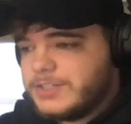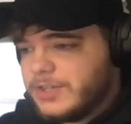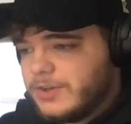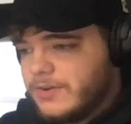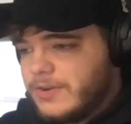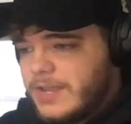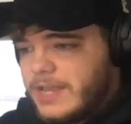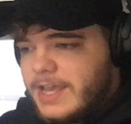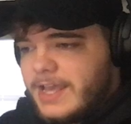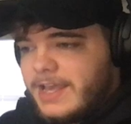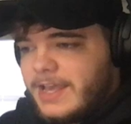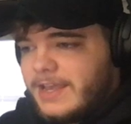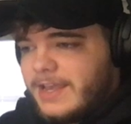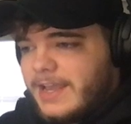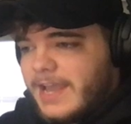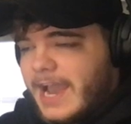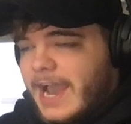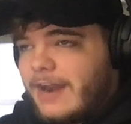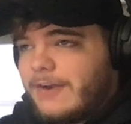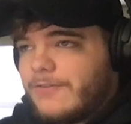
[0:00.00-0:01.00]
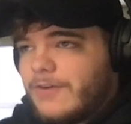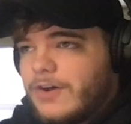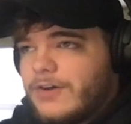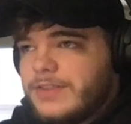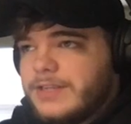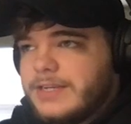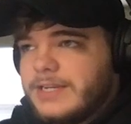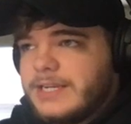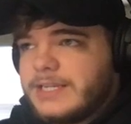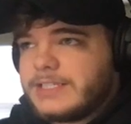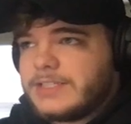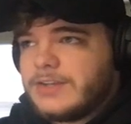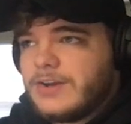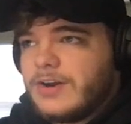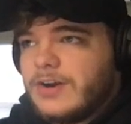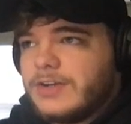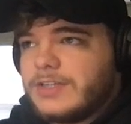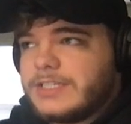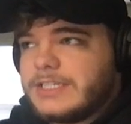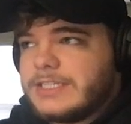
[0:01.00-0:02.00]
So out of all the Knicks
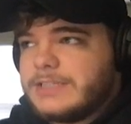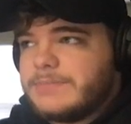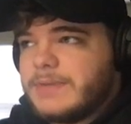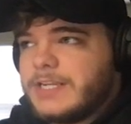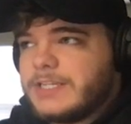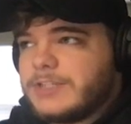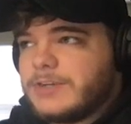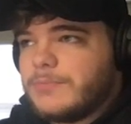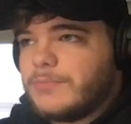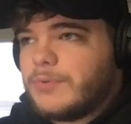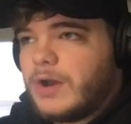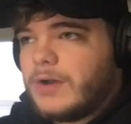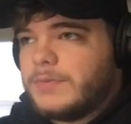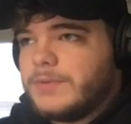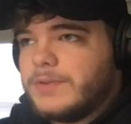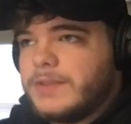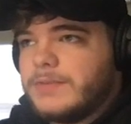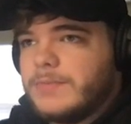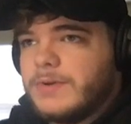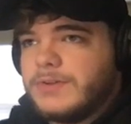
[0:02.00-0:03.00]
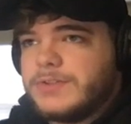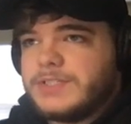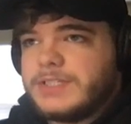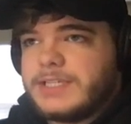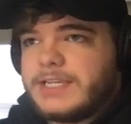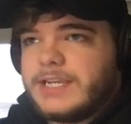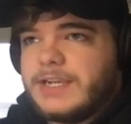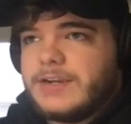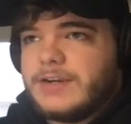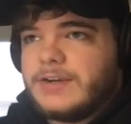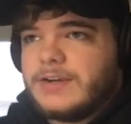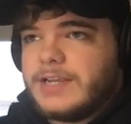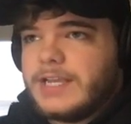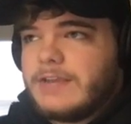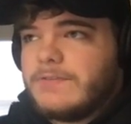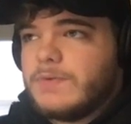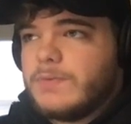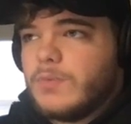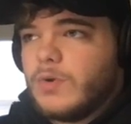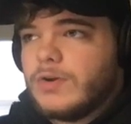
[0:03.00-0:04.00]
guards, his minutes are probably the most secure,
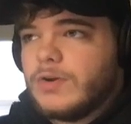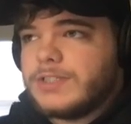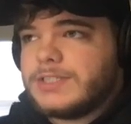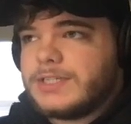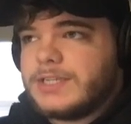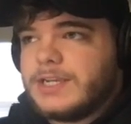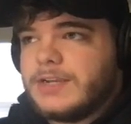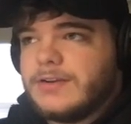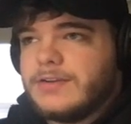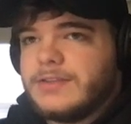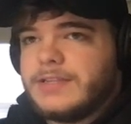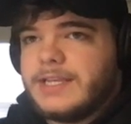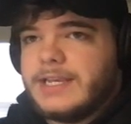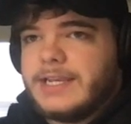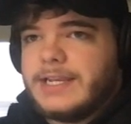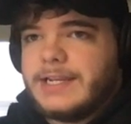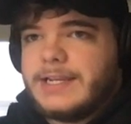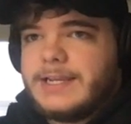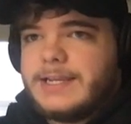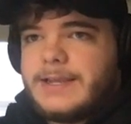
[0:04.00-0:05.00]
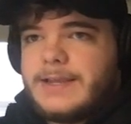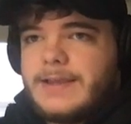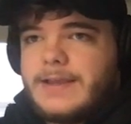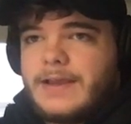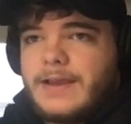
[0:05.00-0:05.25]
even more secure than